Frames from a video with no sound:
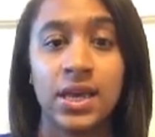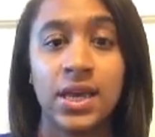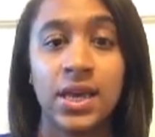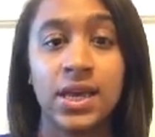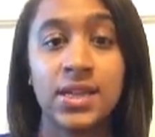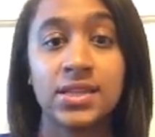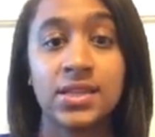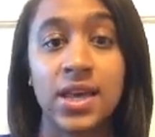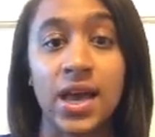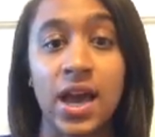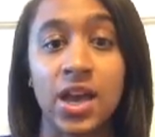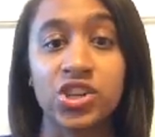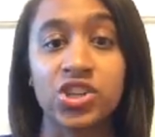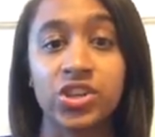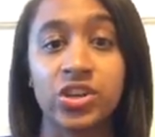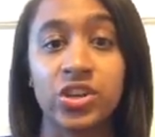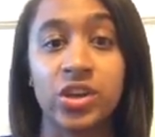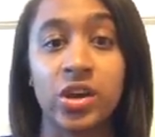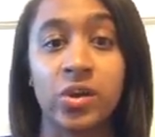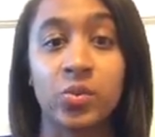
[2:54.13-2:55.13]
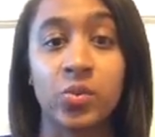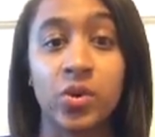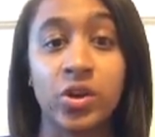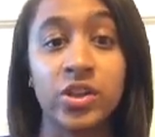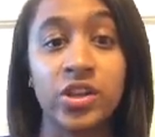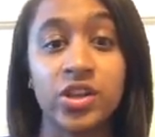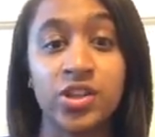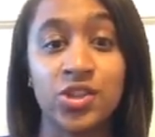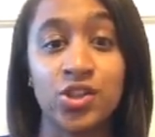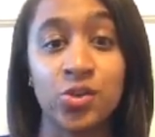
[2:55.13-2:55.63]
It's actually a really
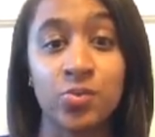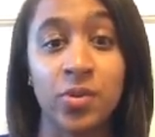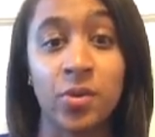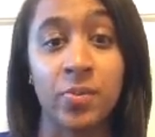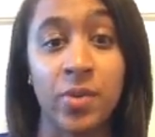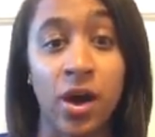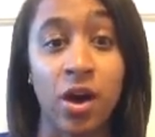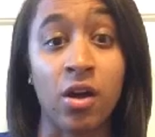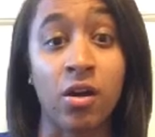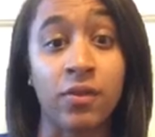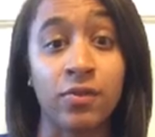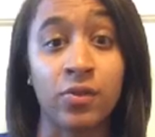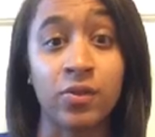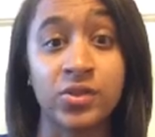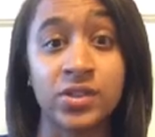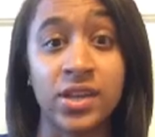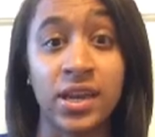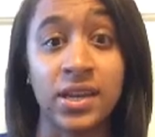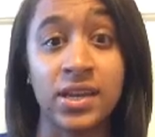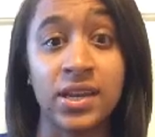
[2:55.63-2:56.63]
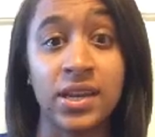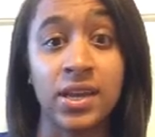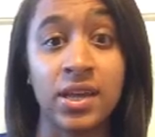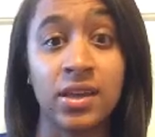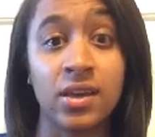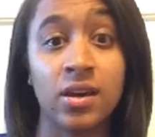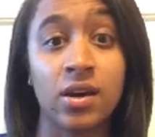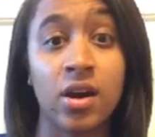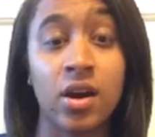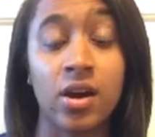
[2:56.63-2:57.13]
super powerful technique
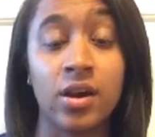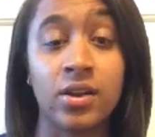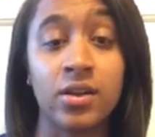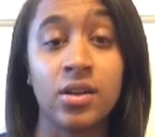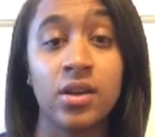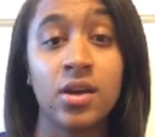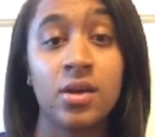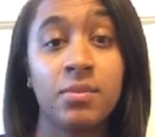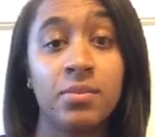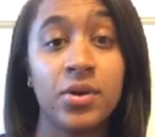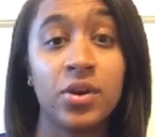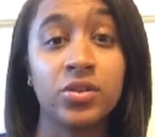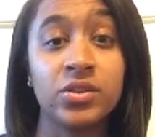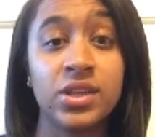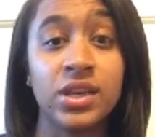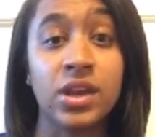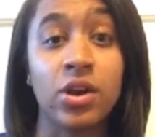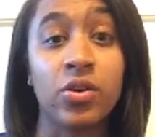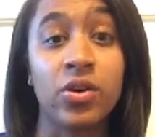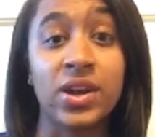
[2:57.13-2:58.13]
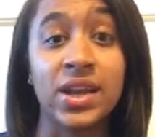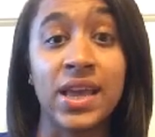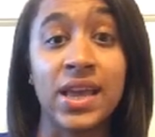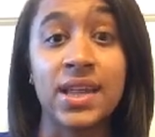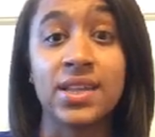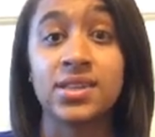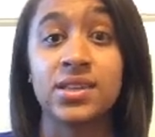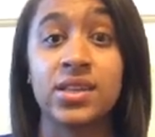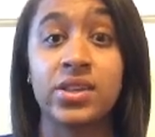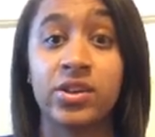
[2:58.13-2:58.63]
on building or
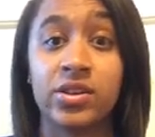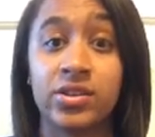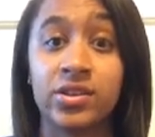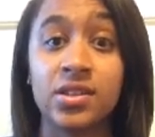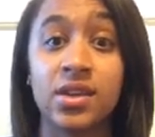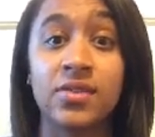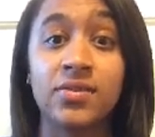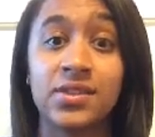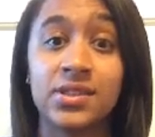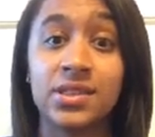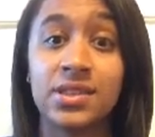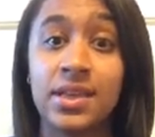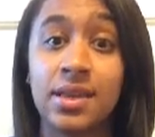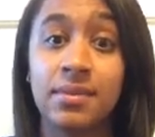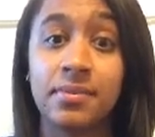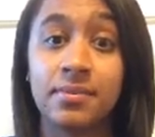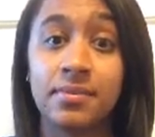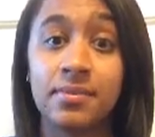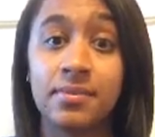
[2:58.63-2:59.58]
enhancing your self-esteem.